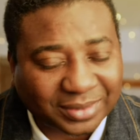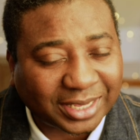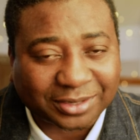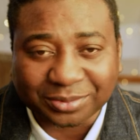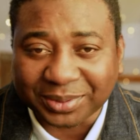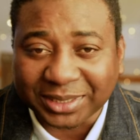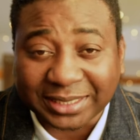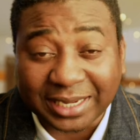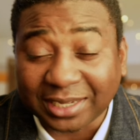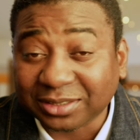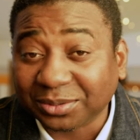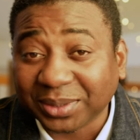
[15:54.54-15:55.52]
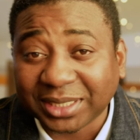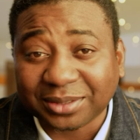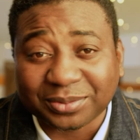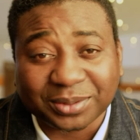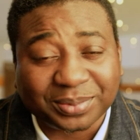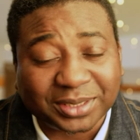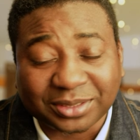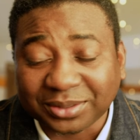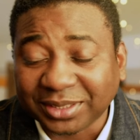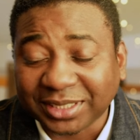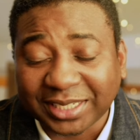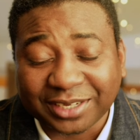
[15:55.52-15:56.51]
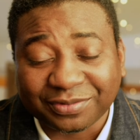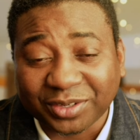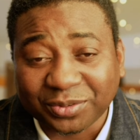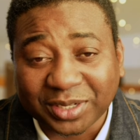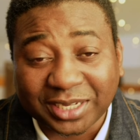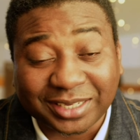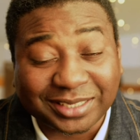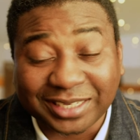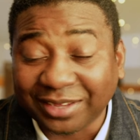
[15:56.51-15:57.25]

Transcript: It could be next week we'll be doing the giveaway